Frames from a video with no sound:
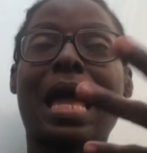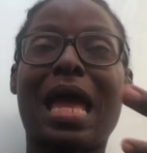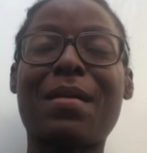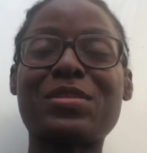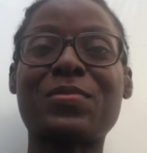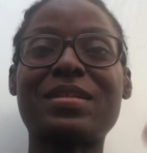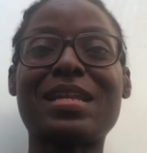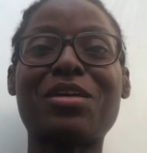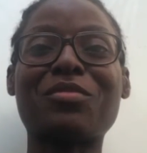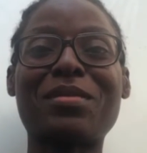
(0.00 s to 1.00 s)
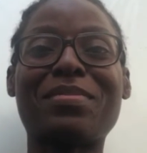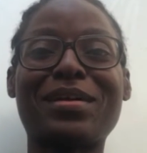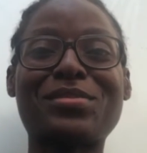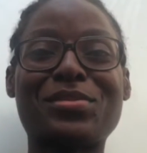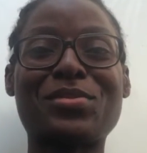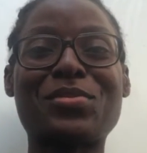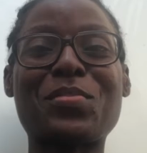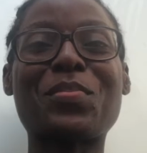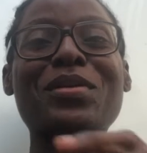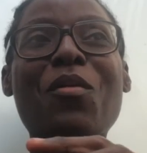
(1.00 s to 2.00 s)
I'm spitting out right back to you.
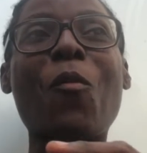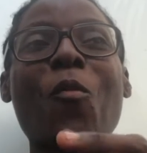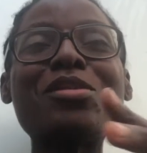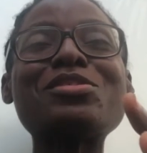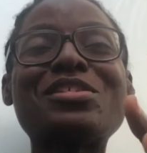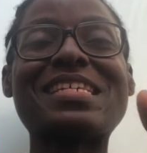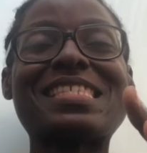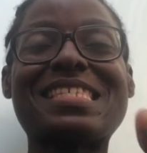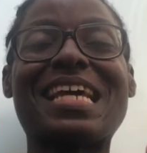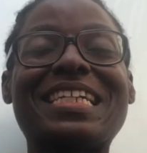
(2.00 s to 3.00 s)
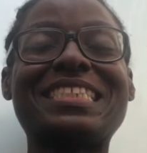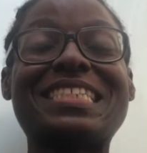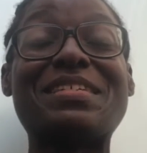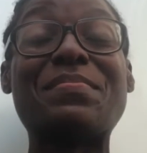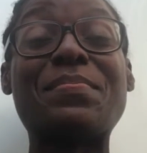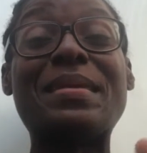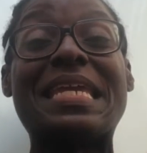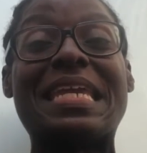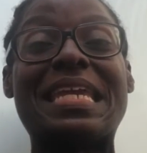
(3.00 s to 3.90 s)
But what does this actually mean?